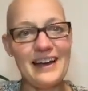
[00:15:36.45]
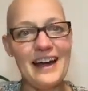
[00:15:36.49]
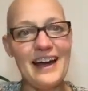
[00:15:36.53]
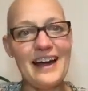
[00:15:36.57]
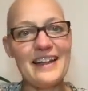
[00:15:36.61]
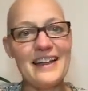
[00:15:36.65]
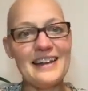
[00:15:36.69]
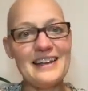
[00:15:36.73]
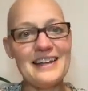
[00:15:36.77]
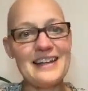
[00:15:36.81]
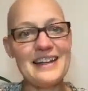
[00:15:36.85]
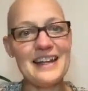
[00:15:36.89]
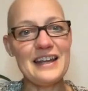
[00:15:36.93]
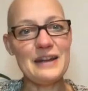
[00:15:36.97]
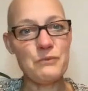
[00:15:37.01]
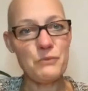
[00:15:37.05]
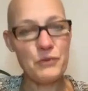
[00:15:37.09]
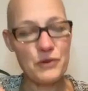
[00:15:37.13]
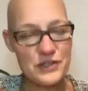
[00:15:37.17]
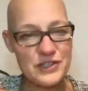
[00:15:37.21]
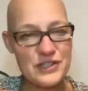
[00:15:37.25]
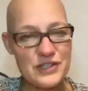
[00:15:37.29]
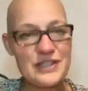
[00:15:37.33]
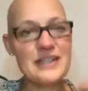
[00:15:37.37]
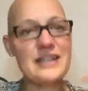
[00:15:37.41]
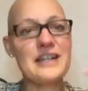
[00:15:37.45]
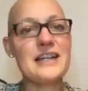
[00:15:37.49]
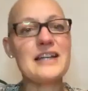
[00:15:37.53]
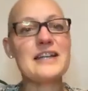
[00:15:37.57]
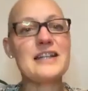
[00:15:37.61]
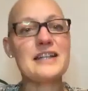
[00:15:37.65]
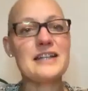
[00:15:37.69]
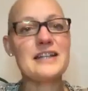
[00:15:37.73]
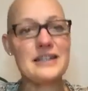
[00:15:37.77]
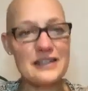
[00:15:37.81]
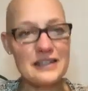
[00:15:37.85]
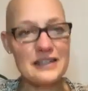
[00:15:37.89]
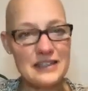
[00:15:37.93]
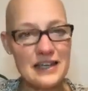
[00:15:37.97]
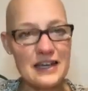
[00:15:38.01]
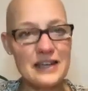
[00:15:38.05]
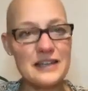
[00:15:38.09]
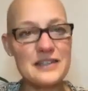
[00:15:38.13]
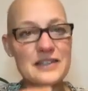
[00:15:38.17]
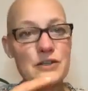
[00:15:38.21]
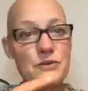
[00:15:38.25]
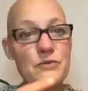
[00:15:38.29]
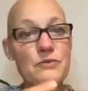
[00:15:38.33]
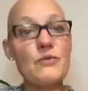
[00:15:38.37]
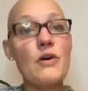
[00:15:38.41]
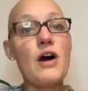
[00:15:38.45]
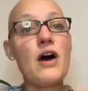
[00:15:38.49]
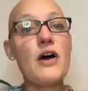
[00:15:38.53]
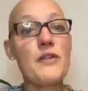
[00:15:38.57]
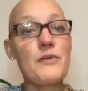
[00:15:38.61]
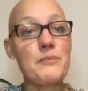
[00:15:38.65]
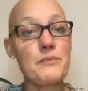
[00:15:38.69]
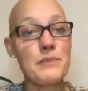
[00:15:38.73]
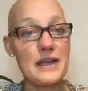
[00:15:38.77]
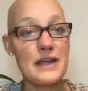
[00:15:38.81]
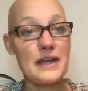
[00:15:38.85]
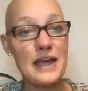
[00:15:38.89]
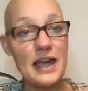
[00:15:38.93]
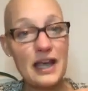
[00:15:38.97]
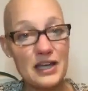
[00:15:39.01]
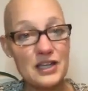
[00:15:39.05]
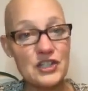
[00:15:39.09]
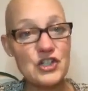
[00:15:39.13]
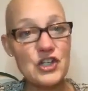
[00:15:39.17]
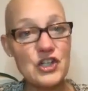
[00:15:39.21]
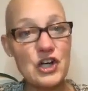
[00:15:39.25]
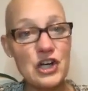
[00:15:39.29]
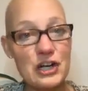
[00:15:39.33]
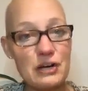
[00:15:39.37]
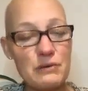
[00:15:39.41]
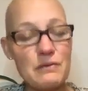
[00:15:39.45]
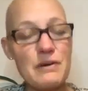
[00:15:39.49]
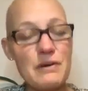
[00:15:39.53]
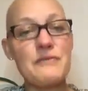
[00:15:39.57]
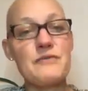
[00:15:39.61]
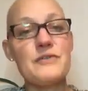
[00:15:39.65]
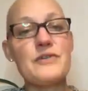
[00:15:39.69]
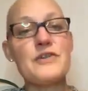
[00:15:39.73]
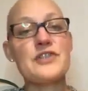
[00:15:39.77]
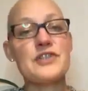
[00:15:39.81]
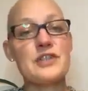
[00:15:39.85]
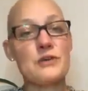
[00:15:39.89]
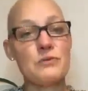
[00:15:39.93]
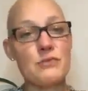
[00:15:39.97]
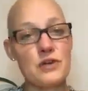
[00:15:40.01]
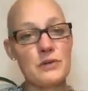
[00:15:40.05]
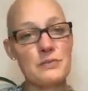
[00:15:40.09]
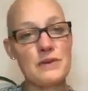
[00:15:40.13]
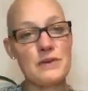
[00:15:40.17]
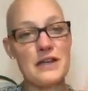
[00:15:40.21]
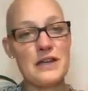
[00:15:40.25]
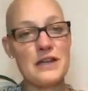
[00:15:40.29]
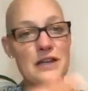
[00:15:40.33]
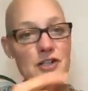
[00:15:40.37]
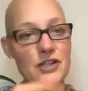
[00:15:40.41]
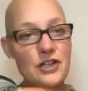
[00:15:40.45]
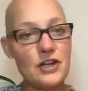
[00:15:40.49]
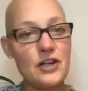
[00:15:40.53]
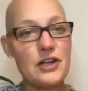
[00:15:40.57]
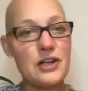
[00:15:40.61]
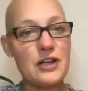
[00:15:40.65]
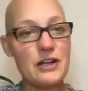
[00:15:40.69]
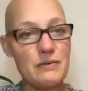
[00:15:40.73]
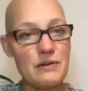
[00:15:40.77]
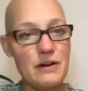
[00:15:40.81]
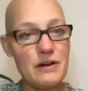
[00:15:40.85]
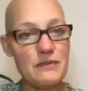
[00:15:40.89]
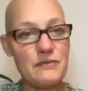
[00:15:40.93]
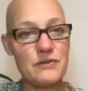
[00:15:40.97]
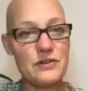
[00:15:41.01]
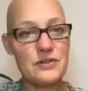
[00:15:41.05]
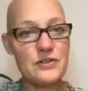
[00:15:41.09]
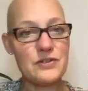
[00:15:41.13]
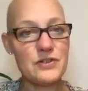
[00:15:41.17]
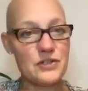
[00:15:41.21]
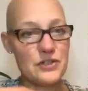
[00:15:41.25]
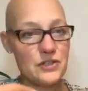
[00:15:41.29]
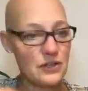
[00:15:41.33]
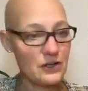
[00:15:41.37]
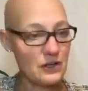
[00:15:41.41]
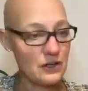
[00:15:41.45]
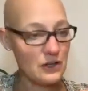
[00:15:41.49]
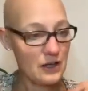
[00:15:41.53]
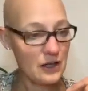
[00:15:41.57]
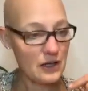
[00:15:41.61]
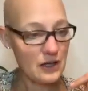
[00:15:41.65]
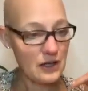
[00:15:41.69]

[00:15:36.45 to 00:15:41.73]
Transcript: And it wasn't that I, yeah. So rather than being externally referenced, I want to be internally referenced to,